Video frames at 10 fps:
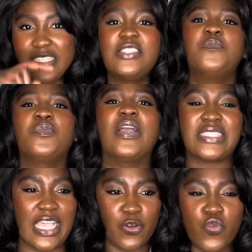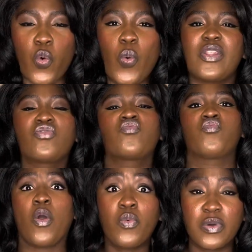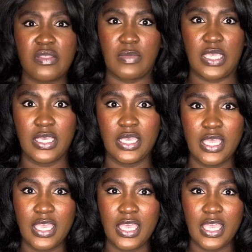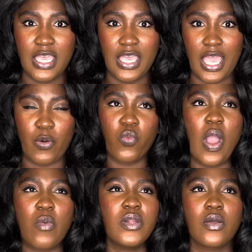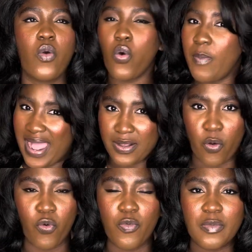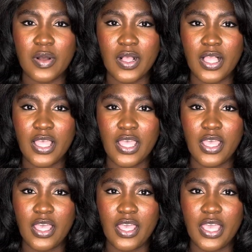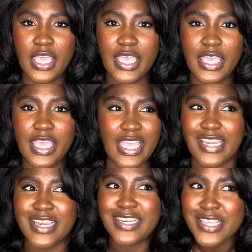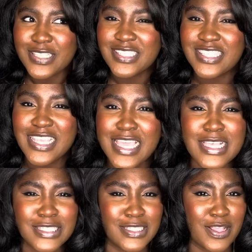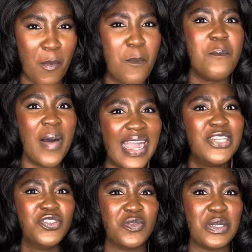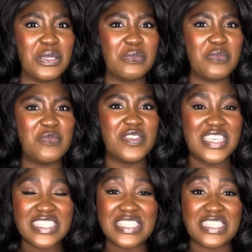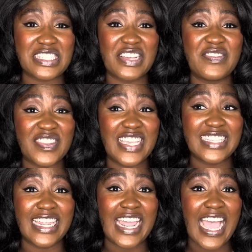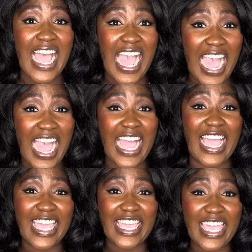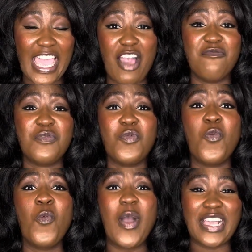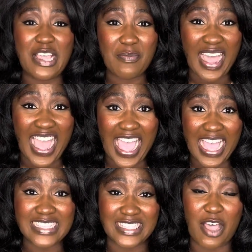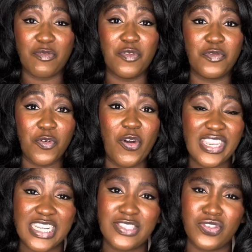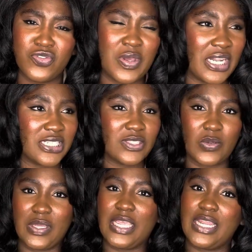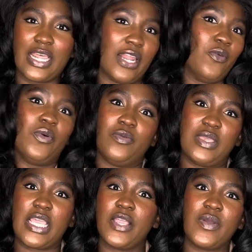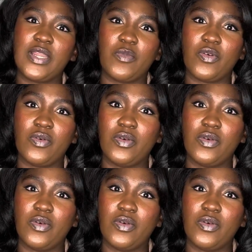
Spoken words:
Depressed. Like, I don't know what is wrong with me. I want to go back home. And this is my dream. This is something that I have been working my ass out for 4 years to do. And I just go here now. I don't want to be here anymore.